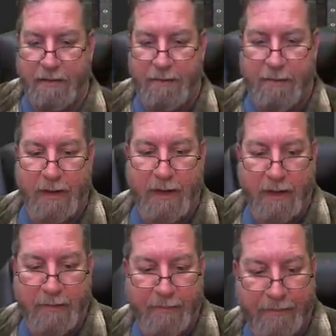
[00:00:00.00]
But
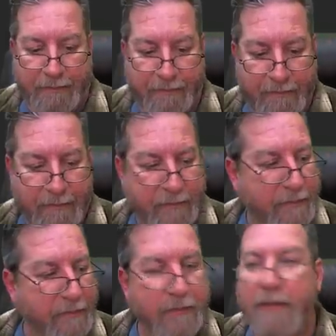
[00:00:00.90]
um,
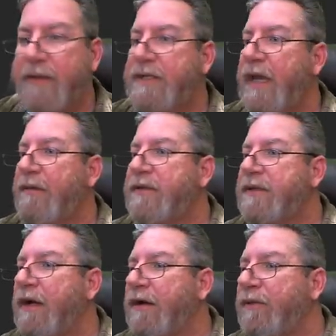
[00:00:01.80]
let's see how much
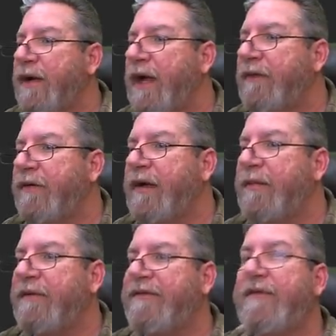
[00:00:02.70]
longer do we have. We've got
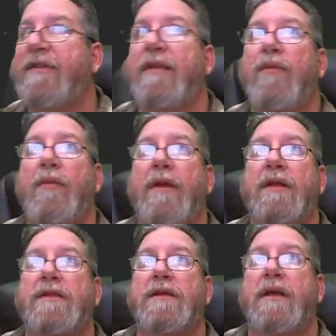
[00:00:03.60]
about 15 more minutes.